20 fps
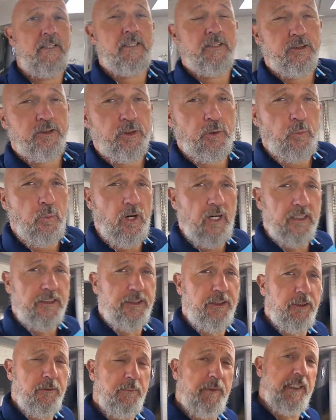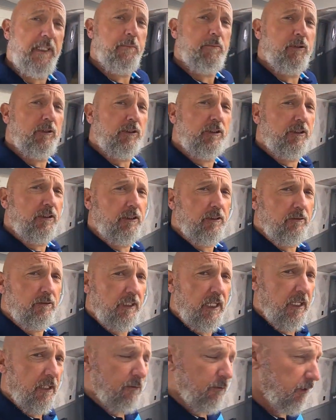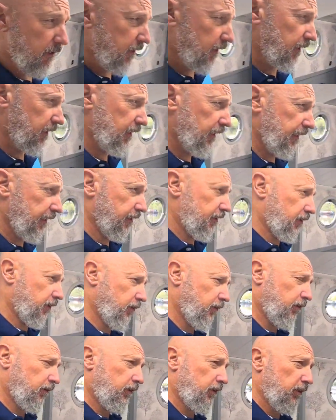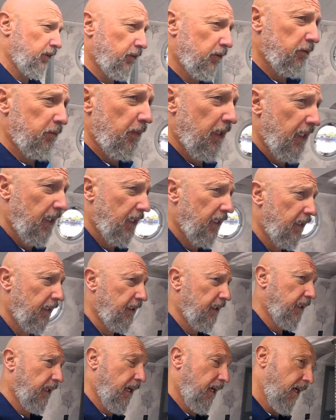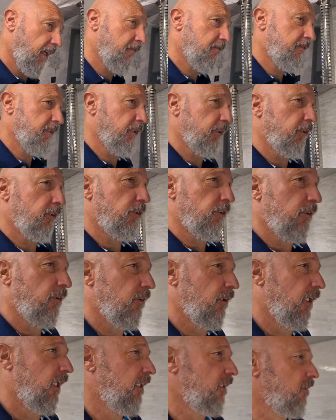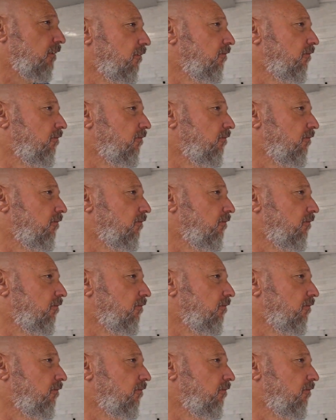So what I should be able to do now is go to my hive controller,